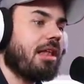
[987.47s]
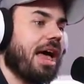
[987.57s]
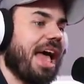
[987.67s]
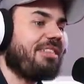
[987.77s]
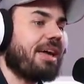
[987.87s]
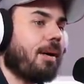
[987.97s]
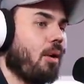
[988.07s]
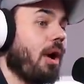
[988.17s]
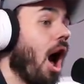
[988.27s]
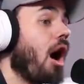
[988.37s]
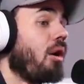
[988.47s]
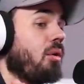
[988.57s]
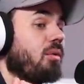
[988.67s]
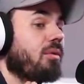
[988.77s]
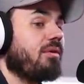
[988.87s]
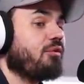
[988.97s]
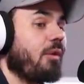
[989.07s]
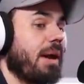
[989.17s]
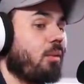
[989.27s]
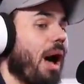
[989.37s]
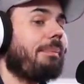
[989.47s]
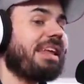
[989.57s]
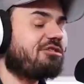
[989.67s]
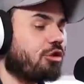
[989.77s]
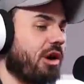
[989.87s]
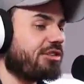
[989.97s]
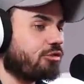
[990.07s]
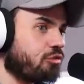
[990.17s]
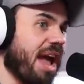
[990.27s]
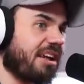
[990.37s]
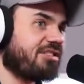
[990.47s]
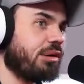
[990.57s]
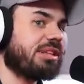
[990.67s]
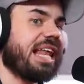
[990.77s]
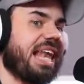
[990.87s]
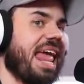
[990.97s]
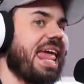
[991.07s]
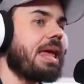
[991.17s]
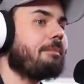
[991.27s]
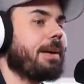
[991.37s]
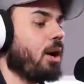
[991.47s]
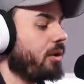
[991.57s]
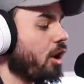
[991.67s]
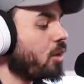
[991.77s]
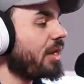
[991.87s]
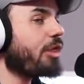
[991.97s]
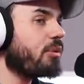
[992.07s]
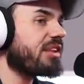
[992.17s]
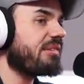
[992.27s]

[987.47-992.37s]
A leg bone. Oh, from a Wobblysaurus rex. It was a leg bone. Oh, I thought it was a